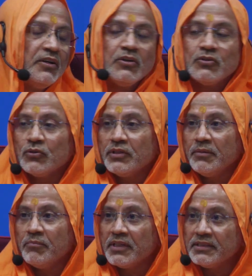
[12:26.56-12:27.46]
So the
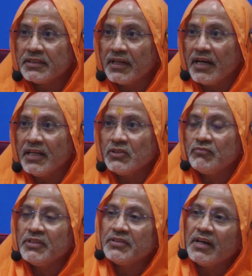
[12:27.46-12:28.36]
mantras
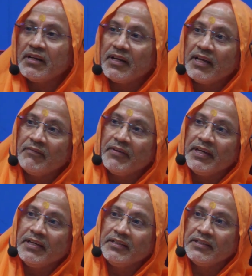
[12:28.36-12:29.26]
which are
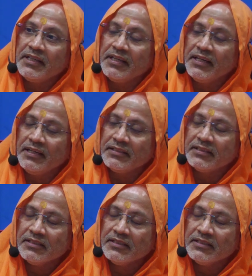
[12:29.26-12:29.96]
having the